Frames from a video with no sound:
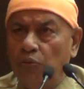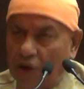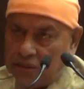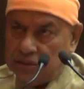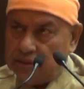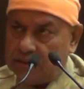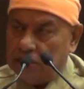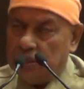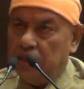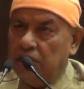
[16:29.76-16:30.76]

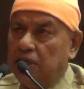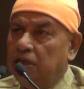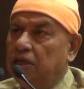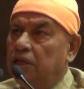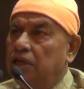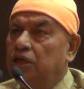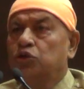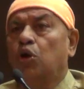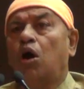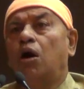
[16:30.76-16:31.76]
Once
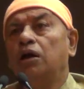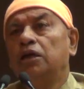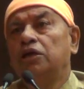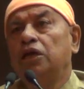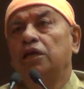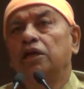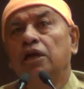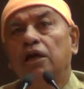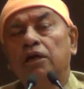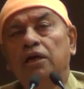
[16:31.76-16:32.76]
he told all
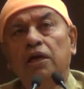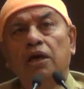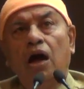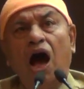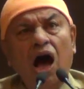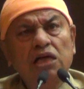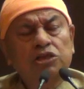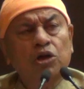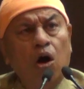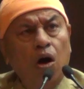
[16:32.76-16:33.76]
he.
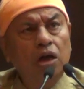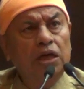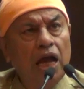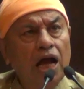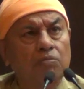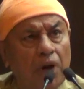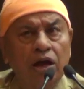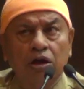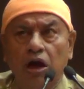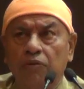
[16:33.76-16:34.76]
Ask all young
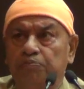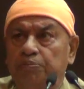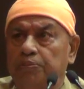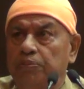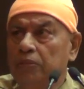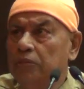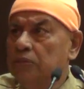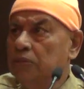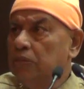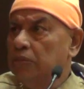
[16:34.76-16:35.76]
monks of
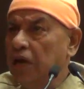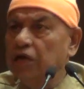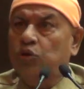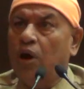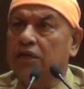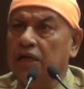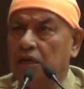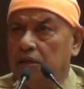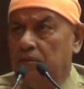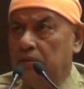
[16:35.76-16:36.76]

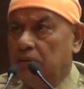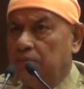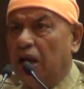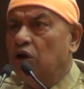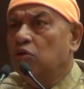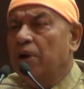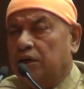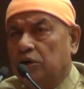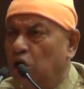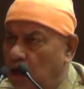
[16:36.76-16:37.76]
headquarters, Belur
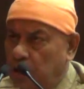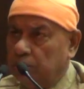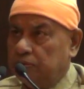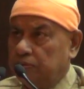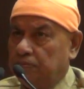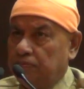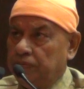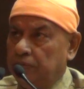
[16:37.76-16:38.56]
Math, go